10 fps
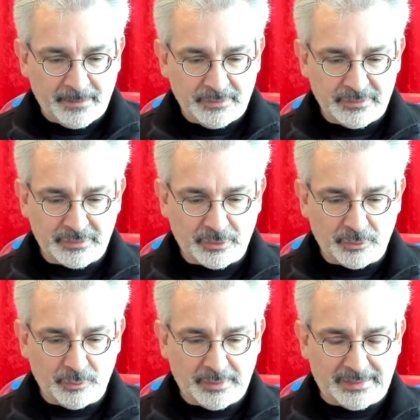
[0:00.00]

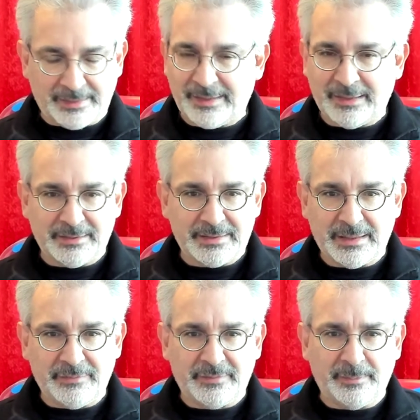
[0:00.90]
So, and again, the
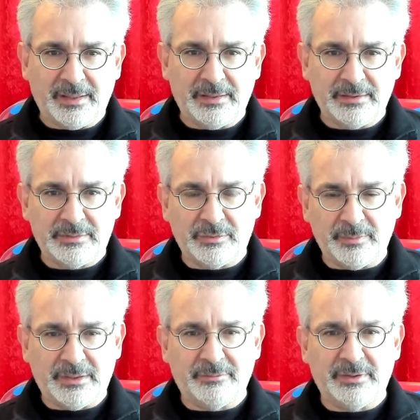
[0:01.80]
safe debate is to
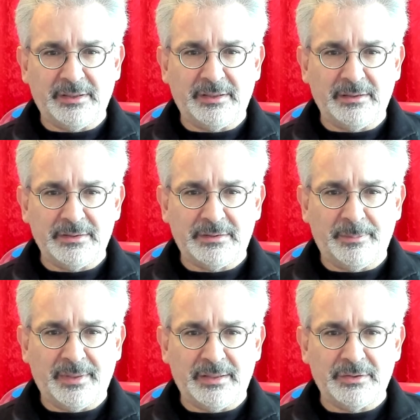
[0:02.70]
me a ridiculous
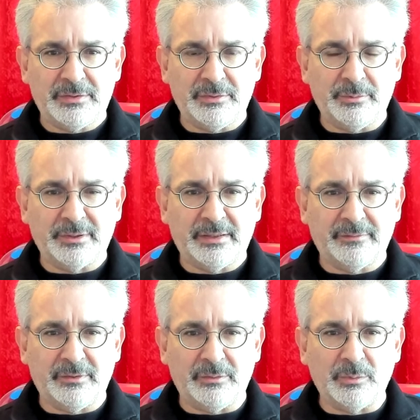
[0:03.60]
debate. Just do
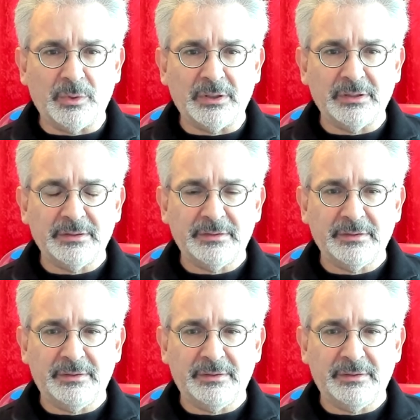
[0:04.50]
whatever you want.